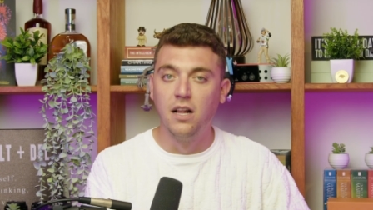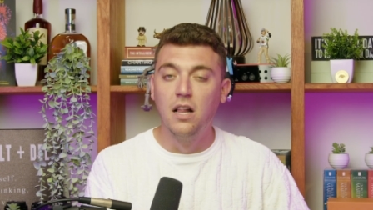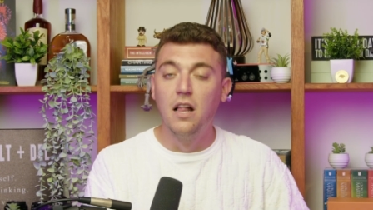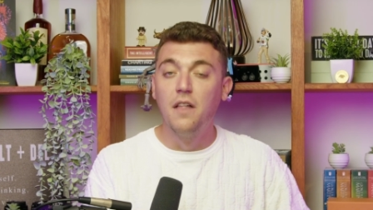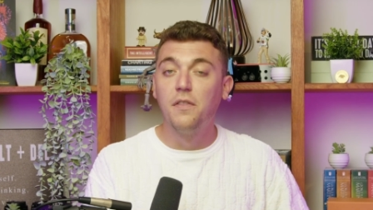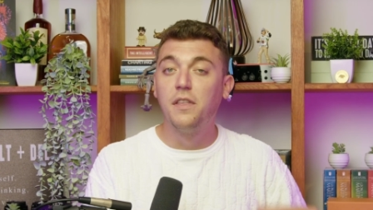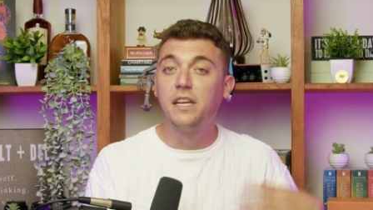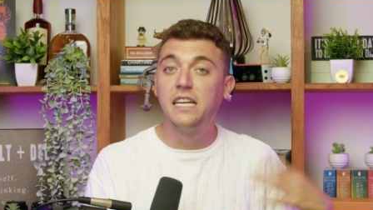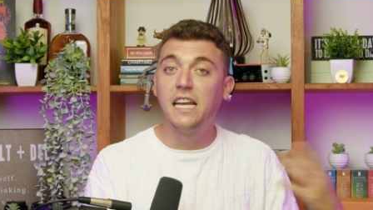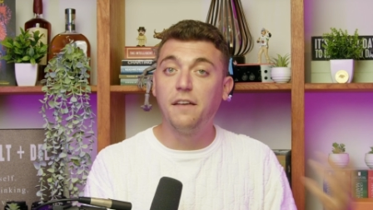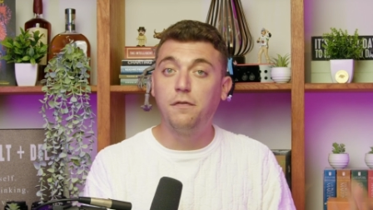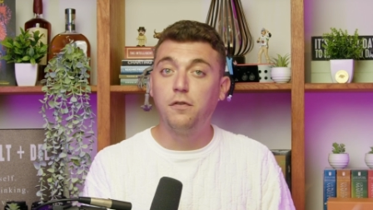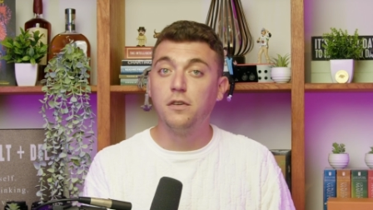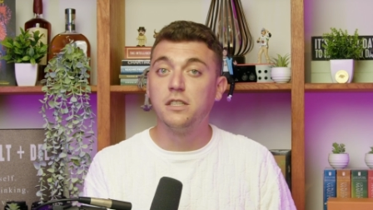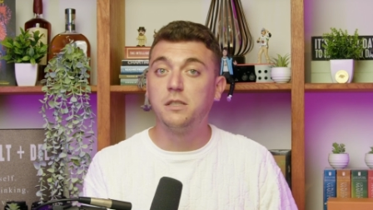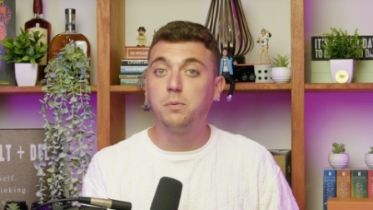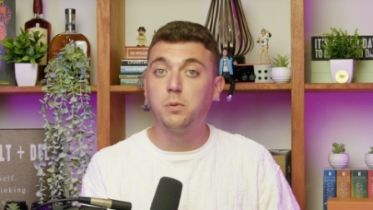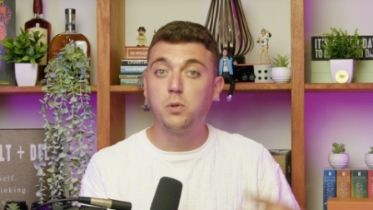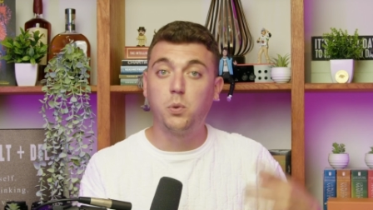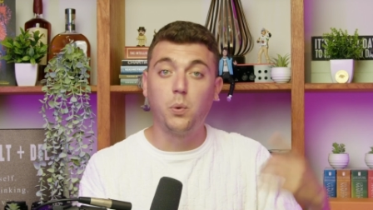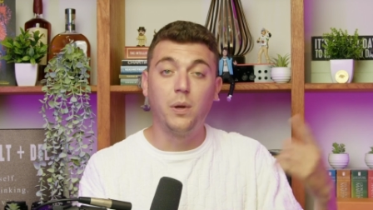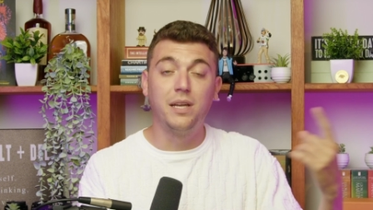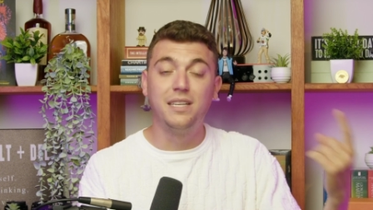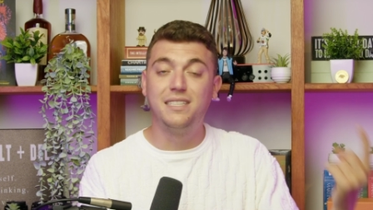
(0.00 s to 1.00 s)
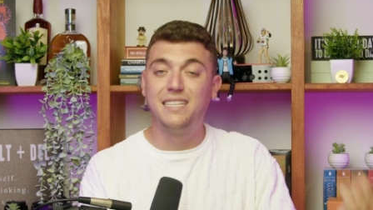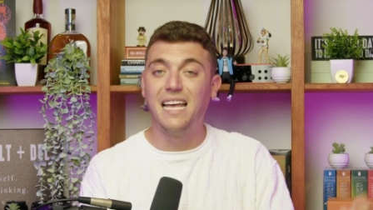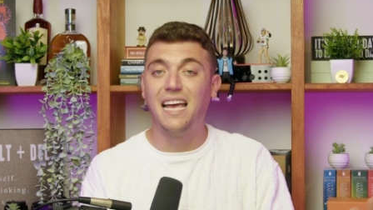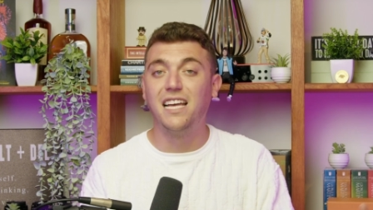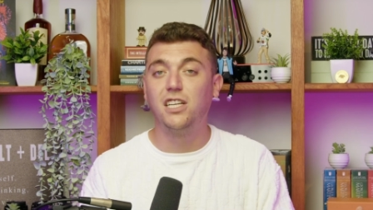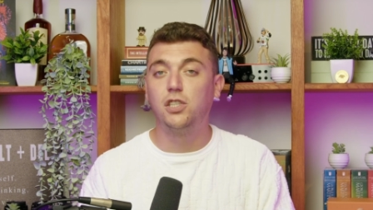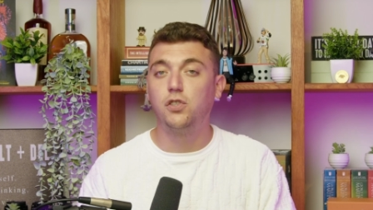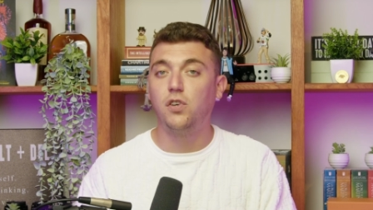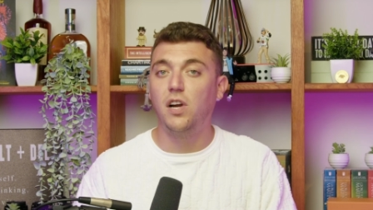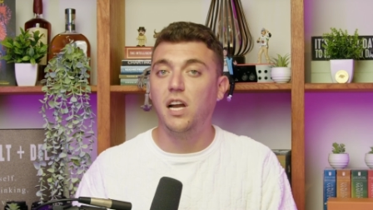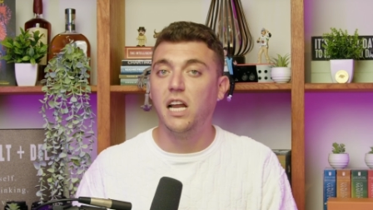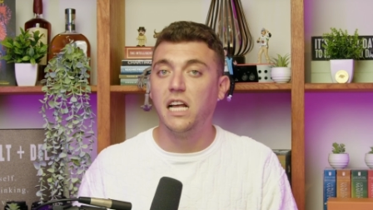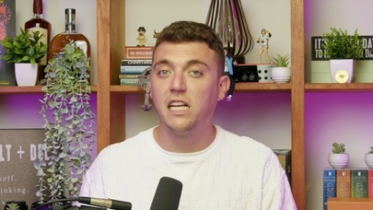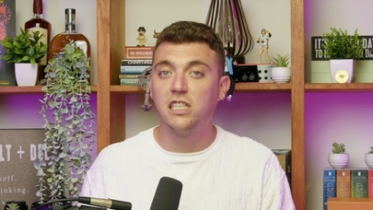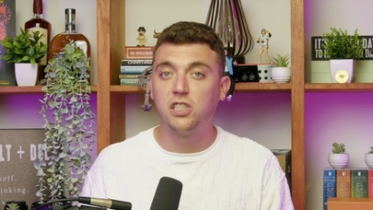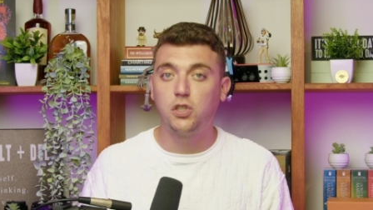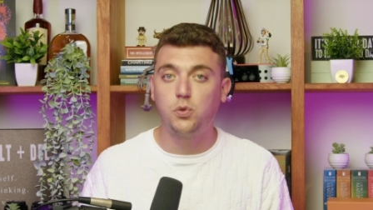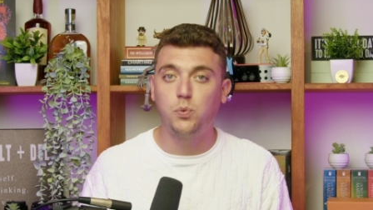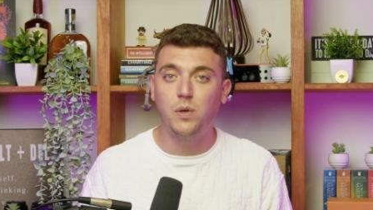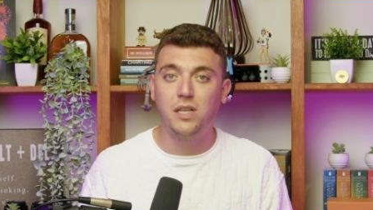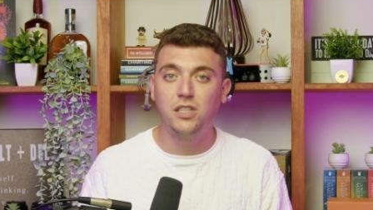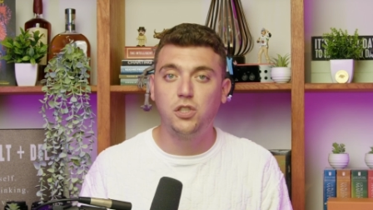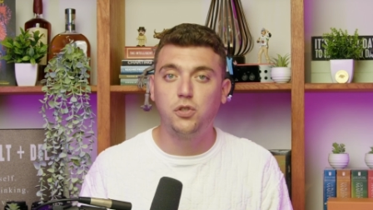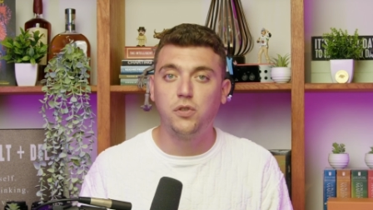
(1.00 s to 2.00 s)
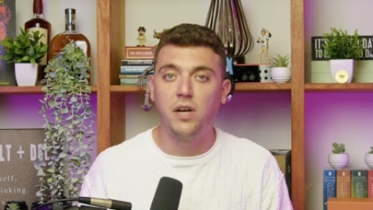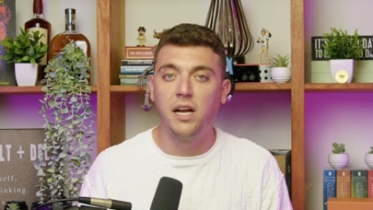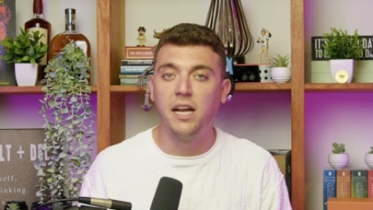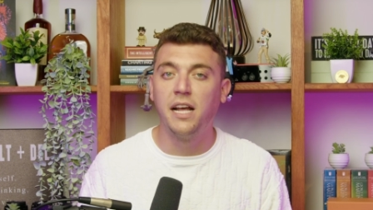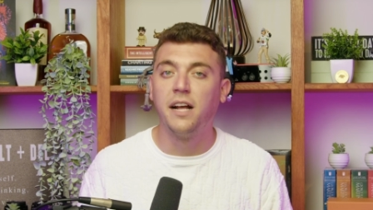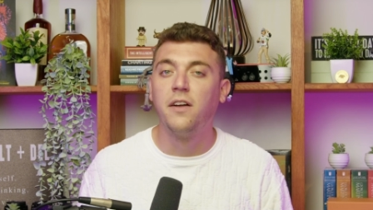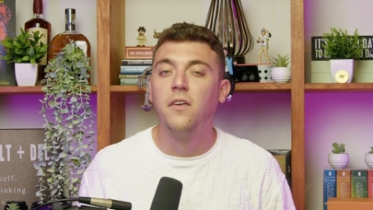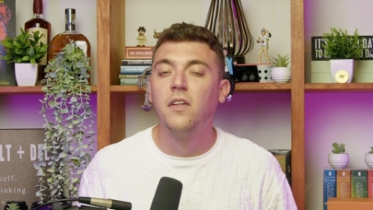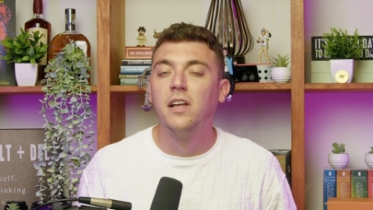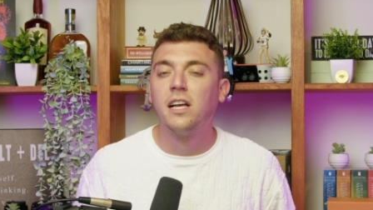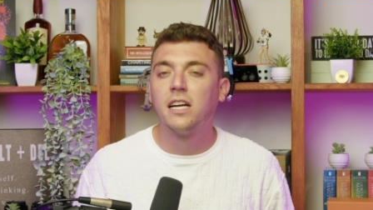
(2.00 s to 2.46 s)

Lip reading: the difference between day trading and swing trading